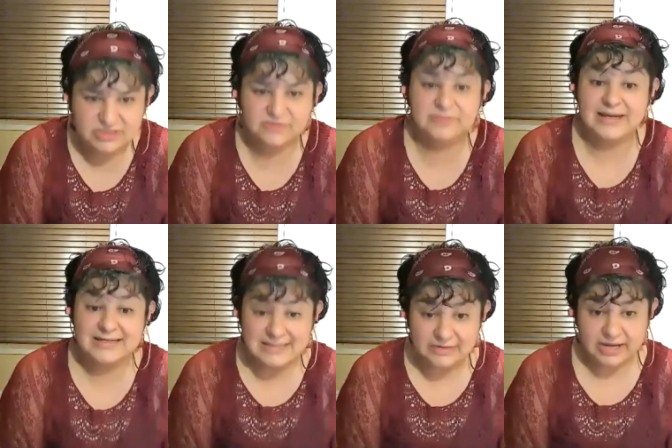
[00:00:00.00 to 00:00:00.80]
of
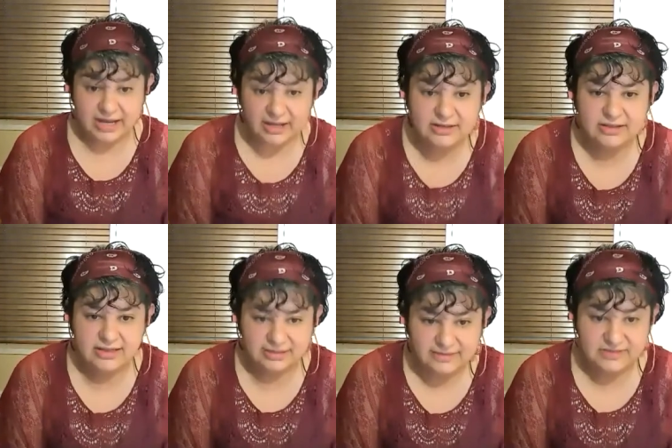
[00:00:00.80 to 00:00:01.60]
bacteria that
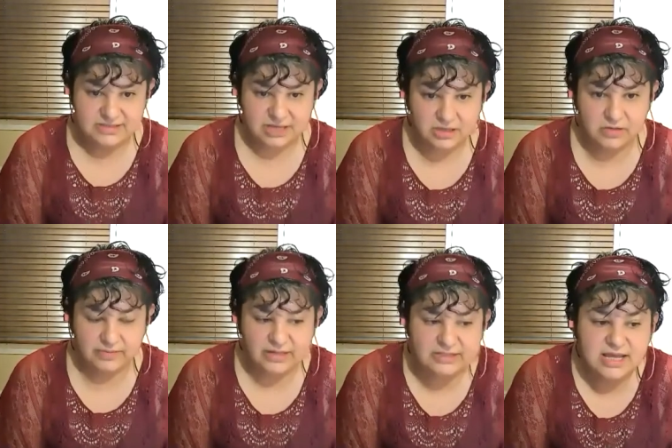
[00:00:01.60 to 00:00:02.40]
live inside
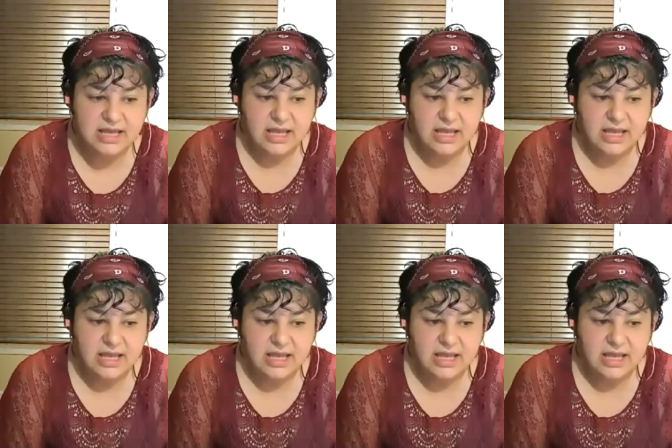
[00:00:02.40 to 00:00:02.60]
humans.